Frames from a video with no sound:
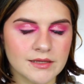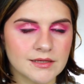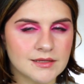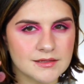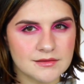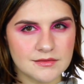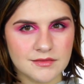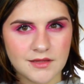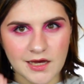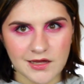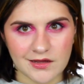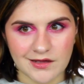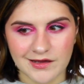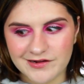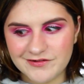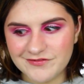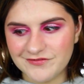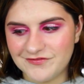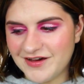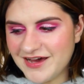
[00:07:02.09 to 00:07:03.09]
like get that
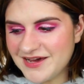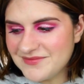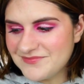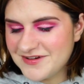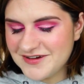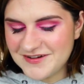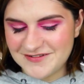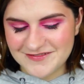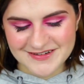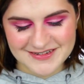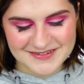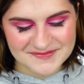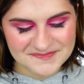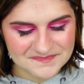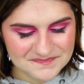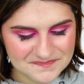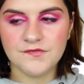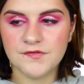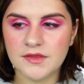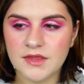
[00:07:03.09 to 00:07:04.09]
kind of vibe going. I
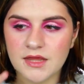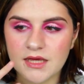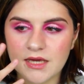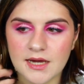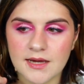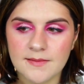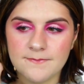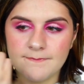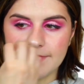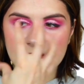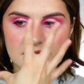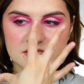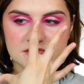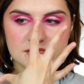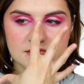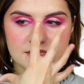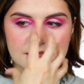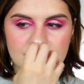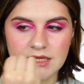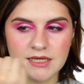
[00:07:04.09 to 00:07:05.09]
feel like I'm
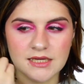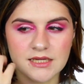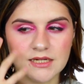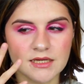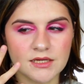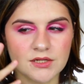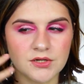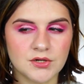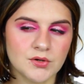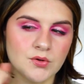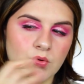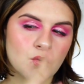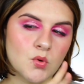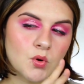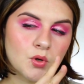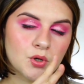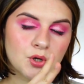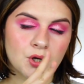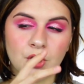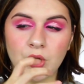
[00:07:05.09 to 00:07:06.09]
missing like an inner
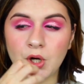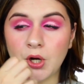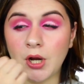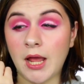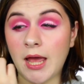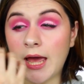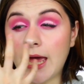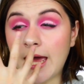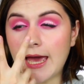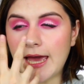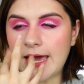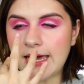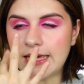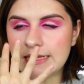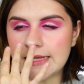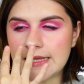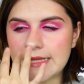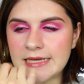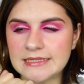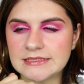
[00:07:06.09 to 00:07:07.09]
corner
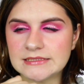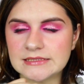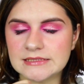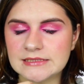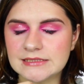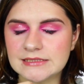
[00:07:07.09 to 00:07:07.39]
highlight